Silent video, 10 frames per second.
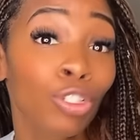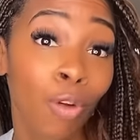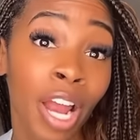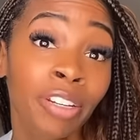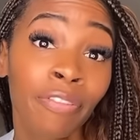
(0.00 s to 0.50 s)

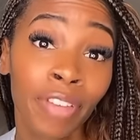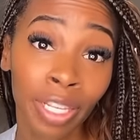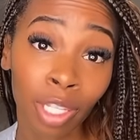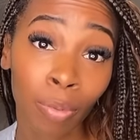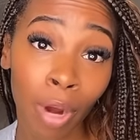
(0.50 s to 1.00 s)
trying to
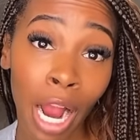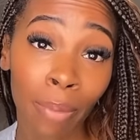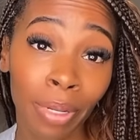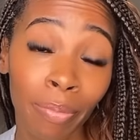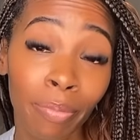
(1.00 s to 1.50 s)
fix the
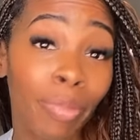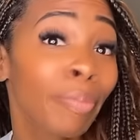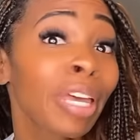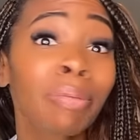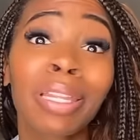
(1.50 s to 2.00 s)
problem,
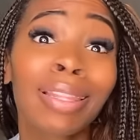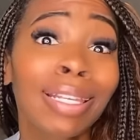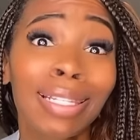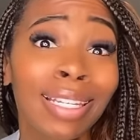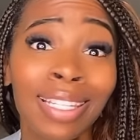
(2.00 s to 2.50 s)
but baby,
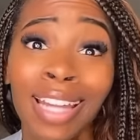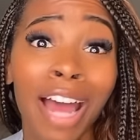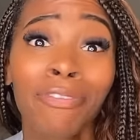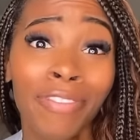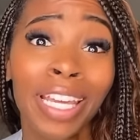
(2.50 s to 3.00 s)
this does
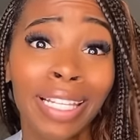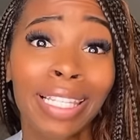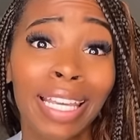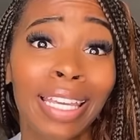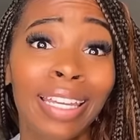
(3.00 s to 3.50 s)
not fix
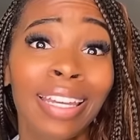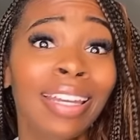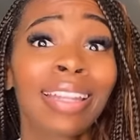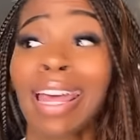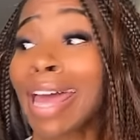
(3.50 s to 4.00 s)
it.
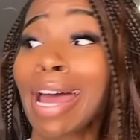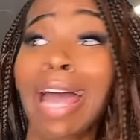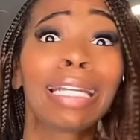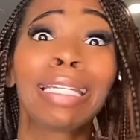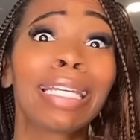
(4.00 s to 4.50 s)
That
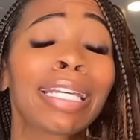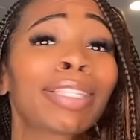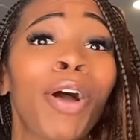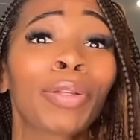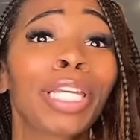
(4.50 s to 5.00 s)
I D is
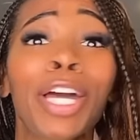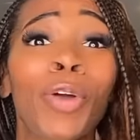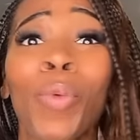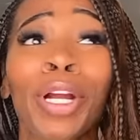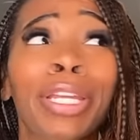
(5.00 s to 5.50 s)
only gonna
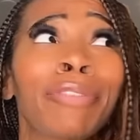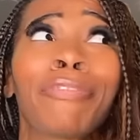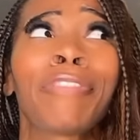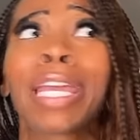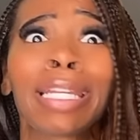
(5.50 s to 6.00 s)
work in
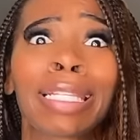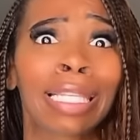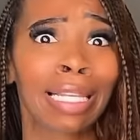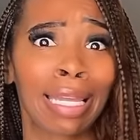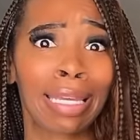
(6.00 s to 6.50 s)

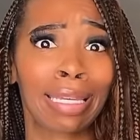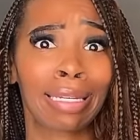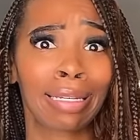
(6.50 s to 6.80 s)
fantasy land.